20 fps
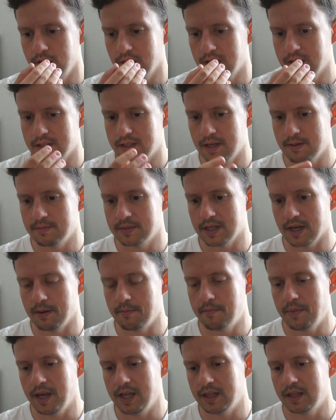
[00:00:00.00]
at the same time,
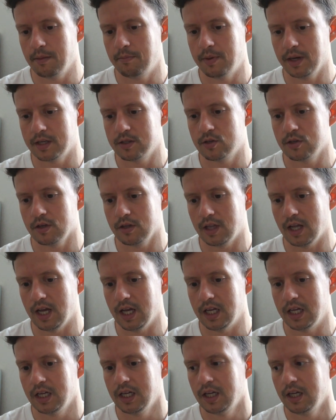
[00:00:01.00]
paint the picture
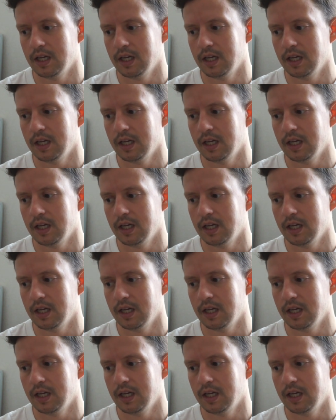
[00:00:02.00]
that